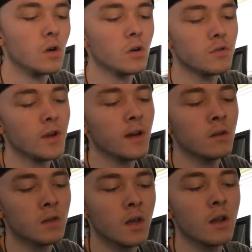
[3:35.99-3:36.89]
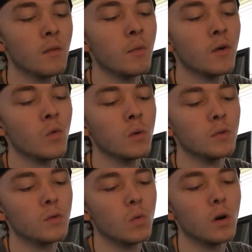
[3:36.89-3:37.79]
Younger dragons can have
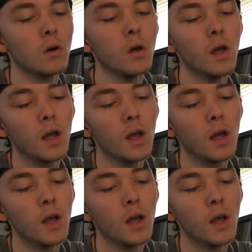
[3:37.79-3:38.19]
butterworms as well.